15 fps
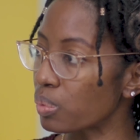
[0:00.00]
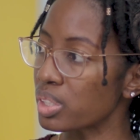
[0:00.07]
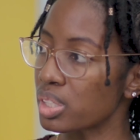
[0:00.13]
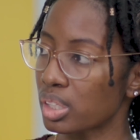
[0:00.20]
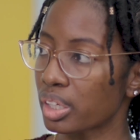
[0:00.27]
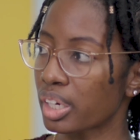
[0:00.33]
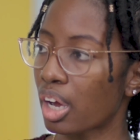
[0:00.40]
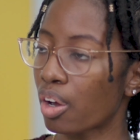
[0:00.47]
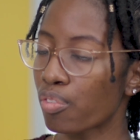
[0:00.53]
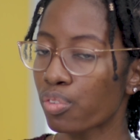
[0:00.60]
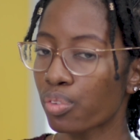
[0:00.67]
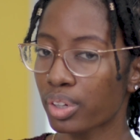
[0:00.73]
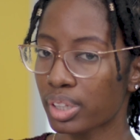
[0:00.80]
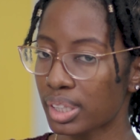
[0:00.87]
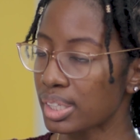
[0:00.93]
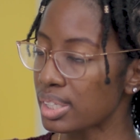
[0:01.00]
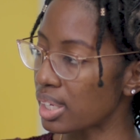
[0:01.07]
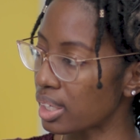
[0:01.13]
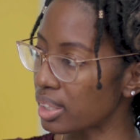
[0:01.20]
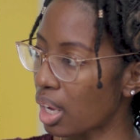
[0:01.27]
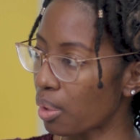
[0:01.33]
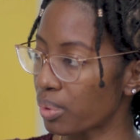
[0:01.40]
what to look out for, and things
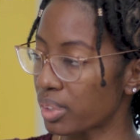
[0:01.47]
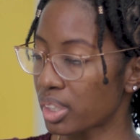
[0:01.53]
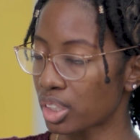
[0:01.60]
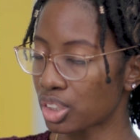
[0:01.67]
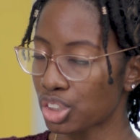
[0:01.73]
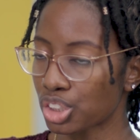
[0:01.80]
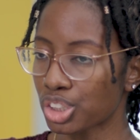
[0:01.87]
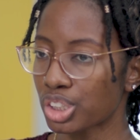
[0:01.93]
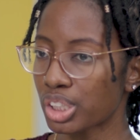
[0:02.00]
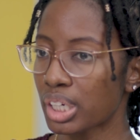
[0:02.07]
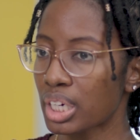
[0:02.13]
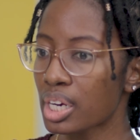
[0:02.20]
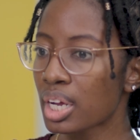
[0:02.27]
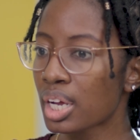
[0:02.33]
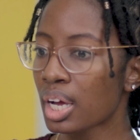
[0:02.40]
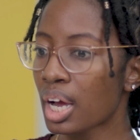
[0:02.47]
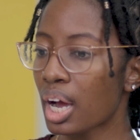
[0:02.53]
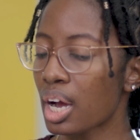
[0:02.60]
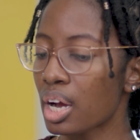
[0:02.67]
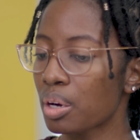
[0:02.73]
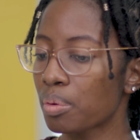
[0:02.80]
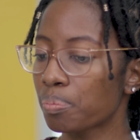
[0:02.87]
like that with their children.
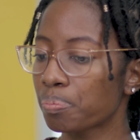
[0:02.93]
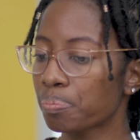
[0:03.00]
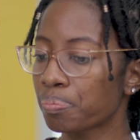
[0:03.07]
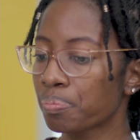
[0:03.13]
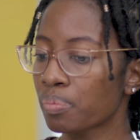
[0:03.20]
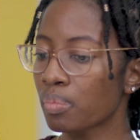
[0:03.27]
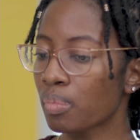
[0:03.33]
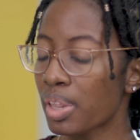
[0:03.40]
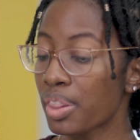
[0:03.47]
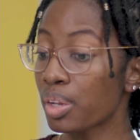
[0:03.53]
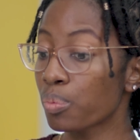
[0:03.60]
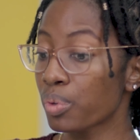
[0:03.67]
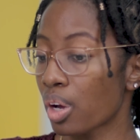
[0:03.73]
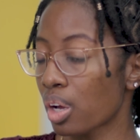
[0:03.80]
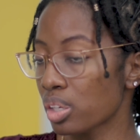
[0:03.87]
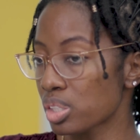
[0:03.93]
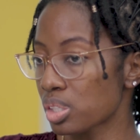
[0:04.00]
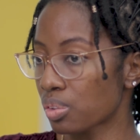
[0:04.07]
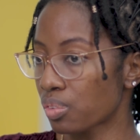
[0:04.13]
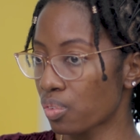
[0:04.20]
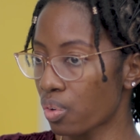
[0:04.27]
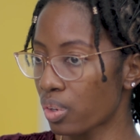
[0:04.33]
And then we
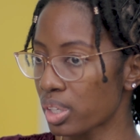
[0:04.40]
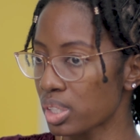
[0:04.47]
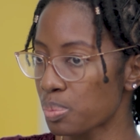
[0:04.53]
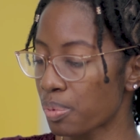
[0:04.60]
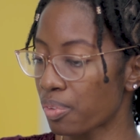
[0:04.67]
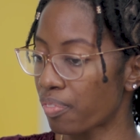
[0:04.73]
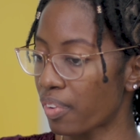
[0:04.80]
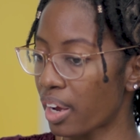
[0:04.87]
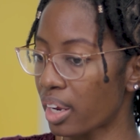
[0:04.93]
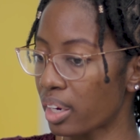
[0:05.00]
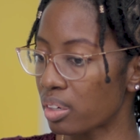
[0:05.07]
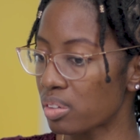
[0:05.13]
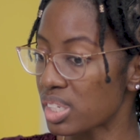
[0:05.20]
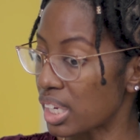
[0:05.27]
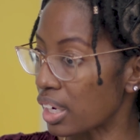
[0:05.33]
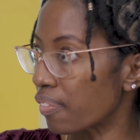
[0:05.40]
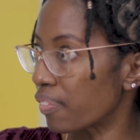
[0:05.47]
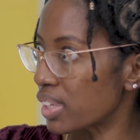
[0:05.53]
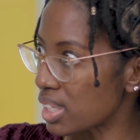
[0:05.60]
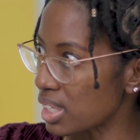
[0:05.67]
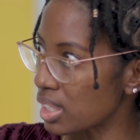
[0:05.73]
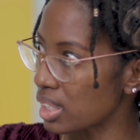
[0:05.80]
also, of course, provide sick
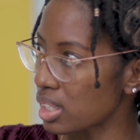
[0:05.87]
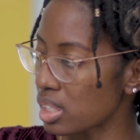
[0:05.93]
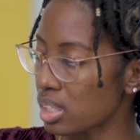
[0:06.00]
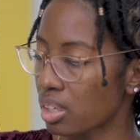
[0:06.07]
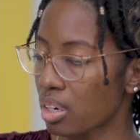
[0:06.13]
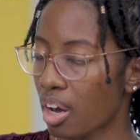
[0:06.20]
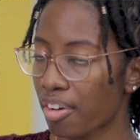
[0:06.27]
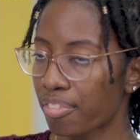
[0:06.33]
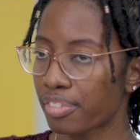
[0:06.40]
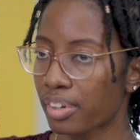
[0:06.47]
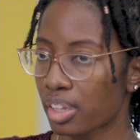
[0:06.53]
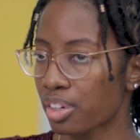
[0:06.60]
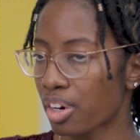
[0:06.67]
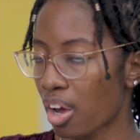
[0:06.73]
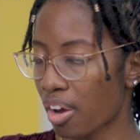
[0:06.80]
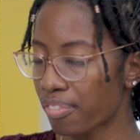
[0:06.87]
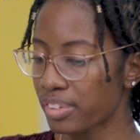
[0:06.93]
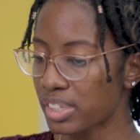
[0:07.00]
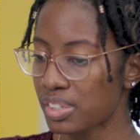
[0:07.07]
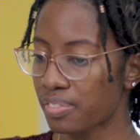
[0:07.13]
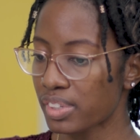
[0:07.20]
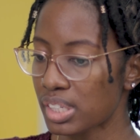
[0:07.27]
visits or other
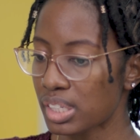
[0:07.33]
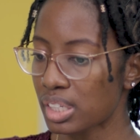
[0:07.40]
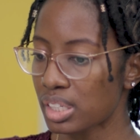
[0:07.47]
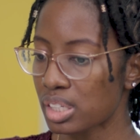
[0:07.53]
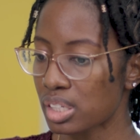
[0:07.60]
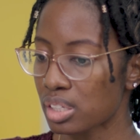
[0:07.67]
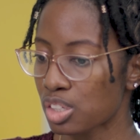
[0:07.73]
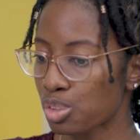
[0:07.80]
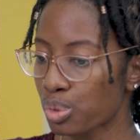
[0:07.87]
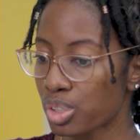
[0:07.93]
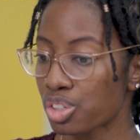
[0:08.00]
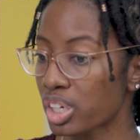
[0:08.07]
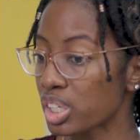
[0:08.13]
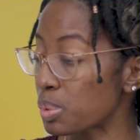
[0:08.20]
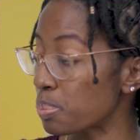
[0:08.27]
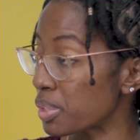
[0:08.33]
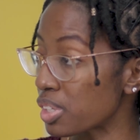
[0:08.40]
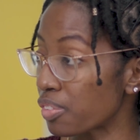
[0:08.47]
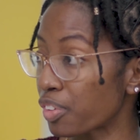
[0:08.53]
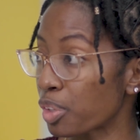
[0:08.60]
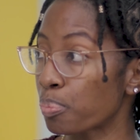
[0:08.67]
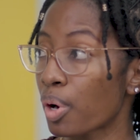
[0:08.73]
office visits to address
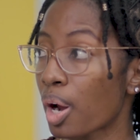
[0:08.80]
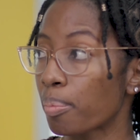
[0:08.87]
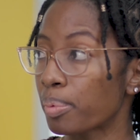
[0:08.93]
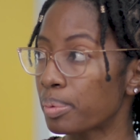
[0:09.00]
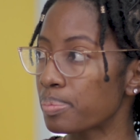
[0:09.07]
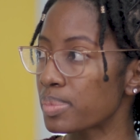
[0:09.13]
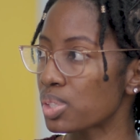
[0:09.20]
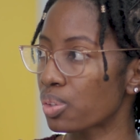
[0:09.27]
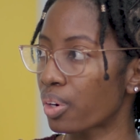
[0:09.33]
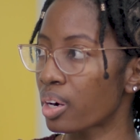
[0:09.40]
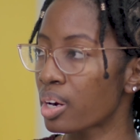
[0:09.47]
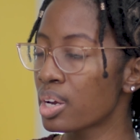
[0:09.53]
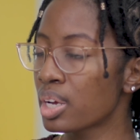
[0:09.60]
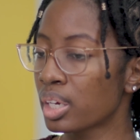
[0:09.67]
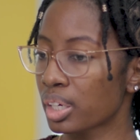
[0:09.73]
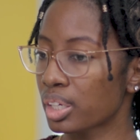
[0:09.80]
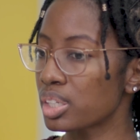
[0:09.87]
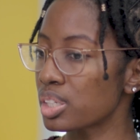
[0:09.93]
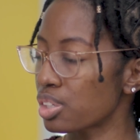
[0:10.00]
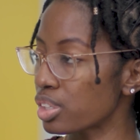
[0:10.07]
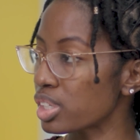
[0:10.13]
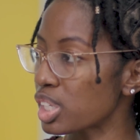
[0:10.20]
specific problems or
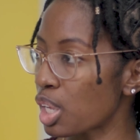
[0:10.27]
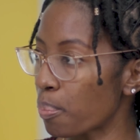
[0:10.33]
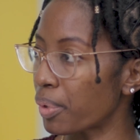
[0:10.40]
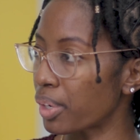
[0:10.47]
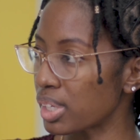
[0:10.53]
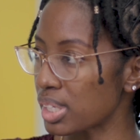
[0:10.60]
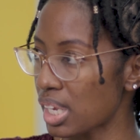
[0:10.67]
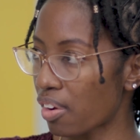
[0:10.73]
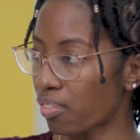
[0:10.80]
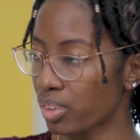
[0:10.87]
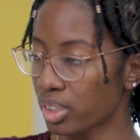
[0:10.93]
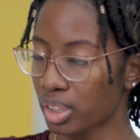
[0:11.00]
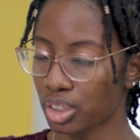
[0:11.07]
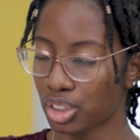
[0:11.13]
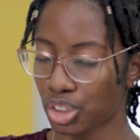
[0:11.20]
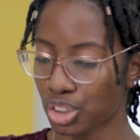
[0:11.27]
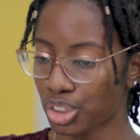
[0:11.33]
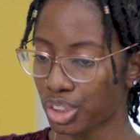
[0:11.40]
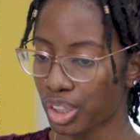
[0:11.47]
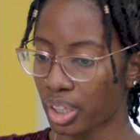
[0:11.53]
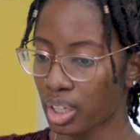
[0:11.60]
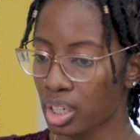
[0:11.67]
concerns that parents have with their
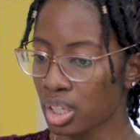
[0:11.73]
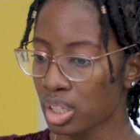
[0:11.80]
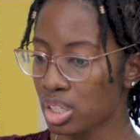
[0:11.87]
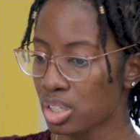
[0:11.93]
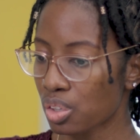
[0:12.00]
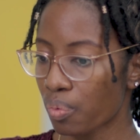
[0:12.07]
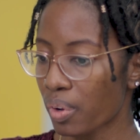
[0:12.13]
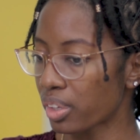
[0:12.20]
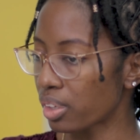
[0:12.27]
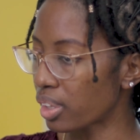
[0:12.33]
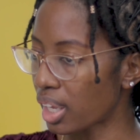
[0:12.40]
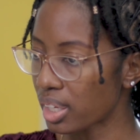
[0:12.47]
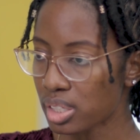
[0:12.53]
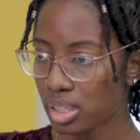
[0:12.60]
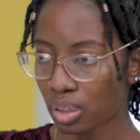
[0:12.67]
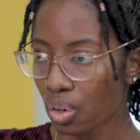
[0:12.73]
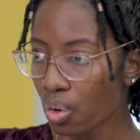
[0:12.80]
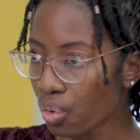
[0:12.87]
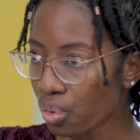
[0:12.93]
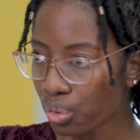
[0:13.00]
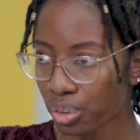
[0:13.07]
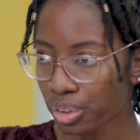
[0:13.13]
children. So whether that's a
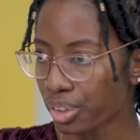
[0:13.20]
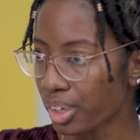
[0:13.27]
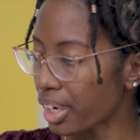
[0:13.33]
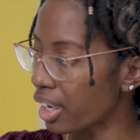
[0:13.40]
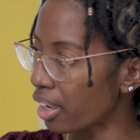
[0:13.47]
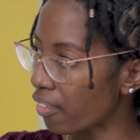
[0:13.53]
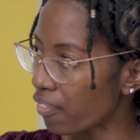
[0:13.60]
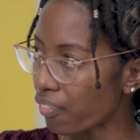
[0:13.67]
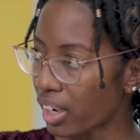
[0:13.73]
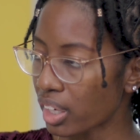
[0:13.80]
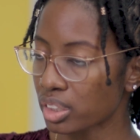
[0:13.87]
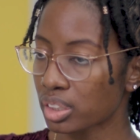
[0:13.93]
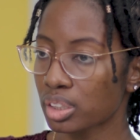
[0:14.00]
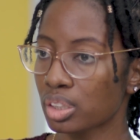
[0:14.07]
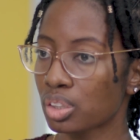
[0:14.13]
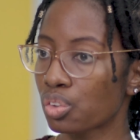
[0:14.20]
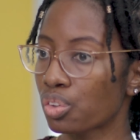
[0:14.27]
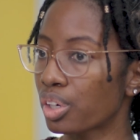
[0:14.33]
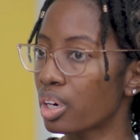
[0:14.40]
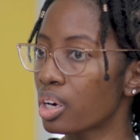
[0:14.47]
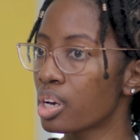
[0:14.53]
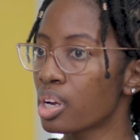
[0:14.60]
cold or ear infection
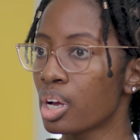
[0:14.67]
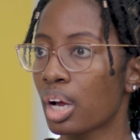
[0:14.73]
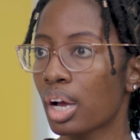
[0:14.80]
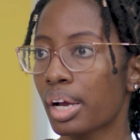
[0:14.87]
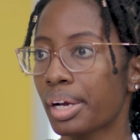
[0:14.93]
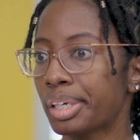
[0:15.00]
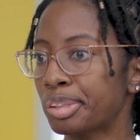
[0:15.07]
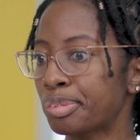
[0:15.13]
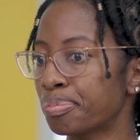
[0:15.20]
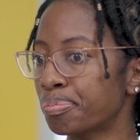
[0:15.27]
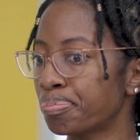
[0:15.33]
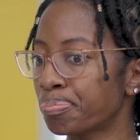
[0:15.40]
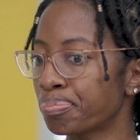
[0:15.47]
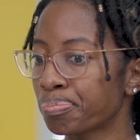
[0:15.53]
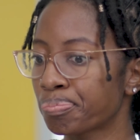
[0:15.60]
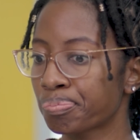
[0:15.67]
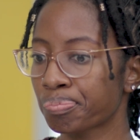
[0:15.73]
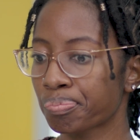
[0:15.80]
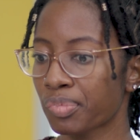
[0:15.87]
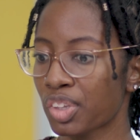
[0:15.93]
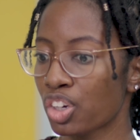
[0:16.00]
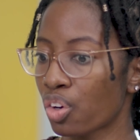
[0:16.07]
or,
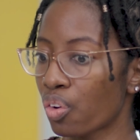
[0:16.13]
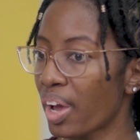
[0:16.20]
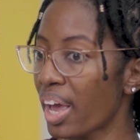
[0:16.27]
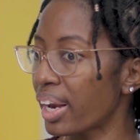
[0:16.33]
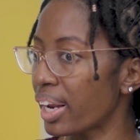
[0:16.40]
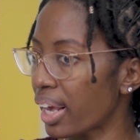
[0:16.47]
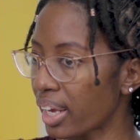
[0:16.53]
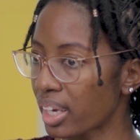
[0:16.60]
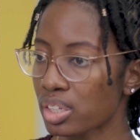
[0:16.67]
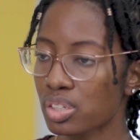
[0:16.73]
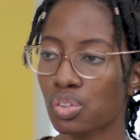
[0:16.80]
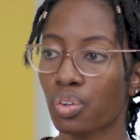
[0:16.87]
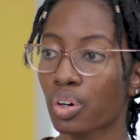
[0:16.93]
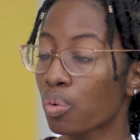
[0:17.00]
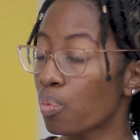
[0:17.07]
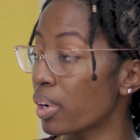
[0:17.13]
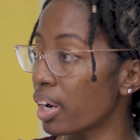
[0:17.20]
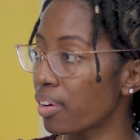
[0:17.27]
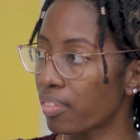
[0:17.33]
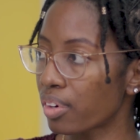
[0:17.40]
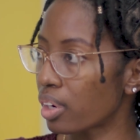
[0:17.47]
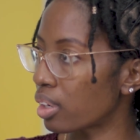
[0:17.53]
headaches or
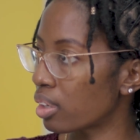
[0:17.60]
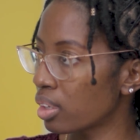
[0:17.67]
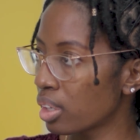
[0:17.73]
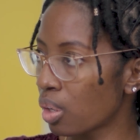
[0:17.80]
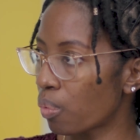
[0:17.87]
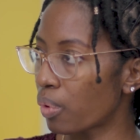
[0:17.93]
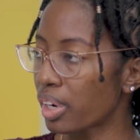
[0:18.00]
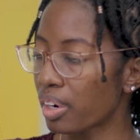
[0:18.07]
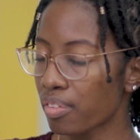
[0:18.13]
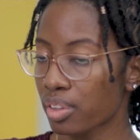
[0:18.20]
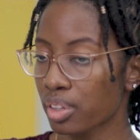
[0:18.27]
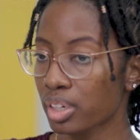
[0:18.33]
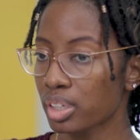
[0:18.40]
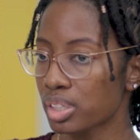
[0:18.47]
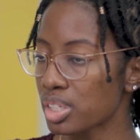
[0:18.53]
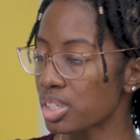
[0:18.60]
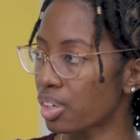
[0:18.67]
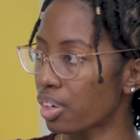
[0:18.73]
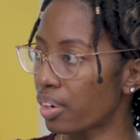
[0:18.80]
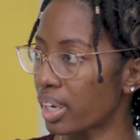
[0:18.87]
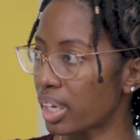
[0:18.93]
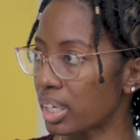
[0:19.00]
whatever the
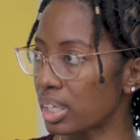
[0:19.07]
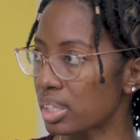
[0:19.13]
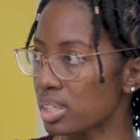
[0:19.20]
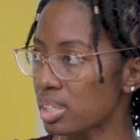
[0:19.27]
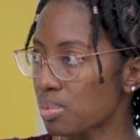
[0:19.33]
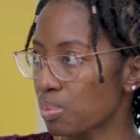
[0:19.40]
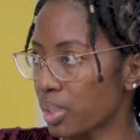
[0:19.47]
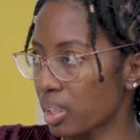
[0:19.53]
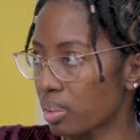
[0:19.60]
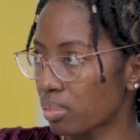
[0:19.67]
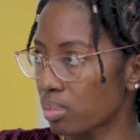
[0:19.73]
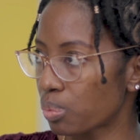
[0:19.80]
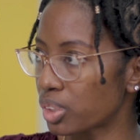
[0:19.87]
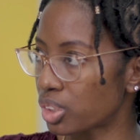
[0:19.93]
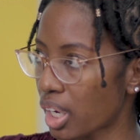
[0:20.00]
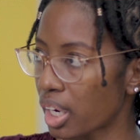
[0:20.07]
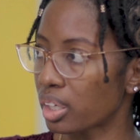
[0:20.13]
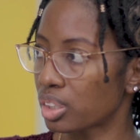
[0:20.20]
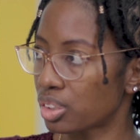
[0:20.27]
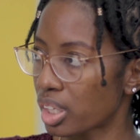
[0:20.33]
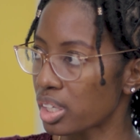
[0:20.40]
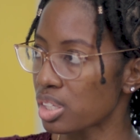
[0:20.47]
concern is, we try to
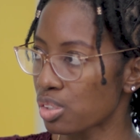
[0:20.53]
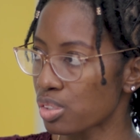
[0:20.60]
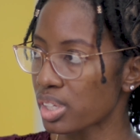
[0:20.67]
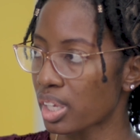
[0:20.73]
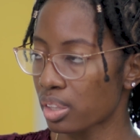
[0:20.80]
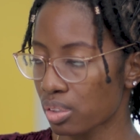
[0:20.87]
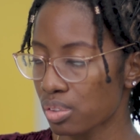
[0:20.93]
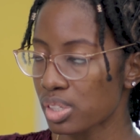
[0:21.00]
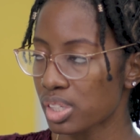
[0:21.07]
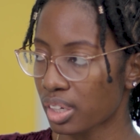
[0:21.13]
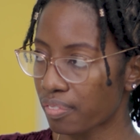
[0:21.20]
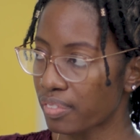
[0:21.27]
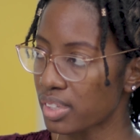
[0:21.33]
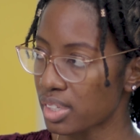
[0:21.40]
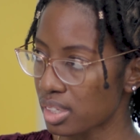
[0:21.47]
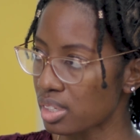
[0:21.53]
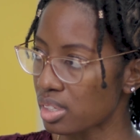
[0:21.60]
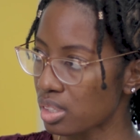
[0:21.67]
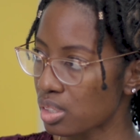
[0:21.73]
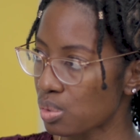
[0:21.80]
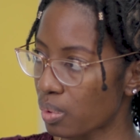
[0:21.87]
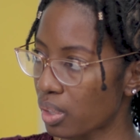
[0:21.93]
address those at those sick visits
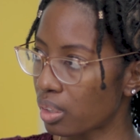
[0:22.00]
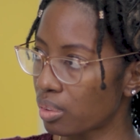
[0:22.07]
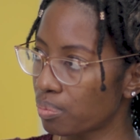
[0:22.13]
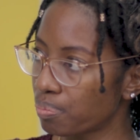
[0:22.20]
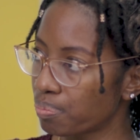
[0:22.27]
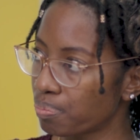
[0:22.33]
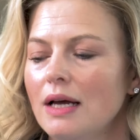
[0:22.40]
as well.